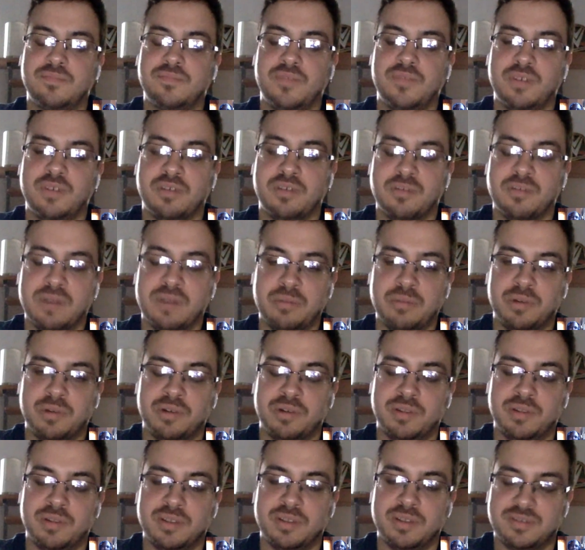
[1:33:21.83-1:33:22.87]
If you'll
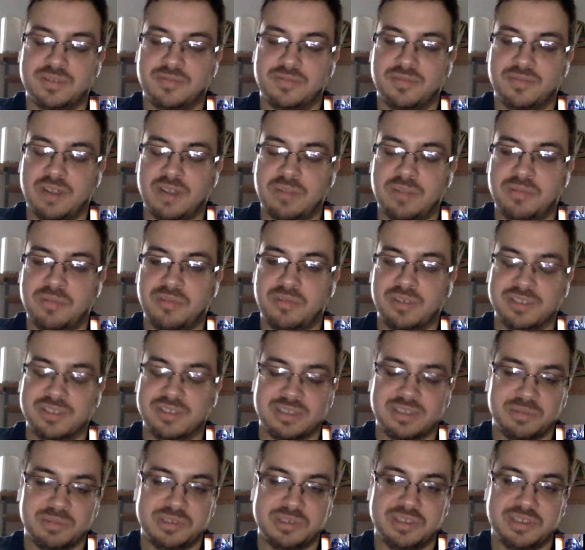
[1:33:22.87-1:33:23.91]
remember, Raw before
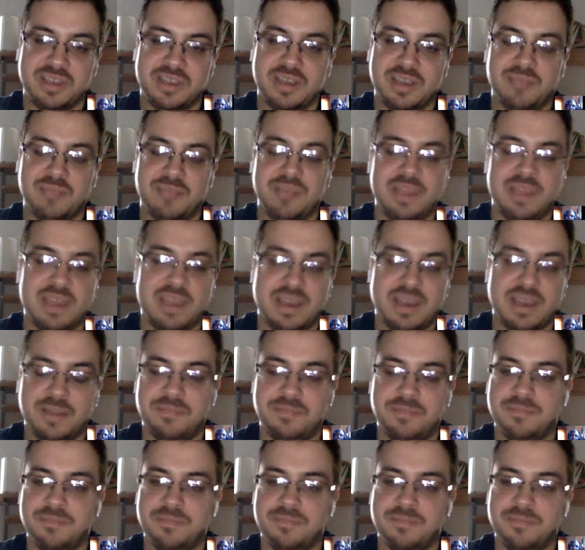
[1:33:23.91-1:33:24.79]
SummerSlam, they had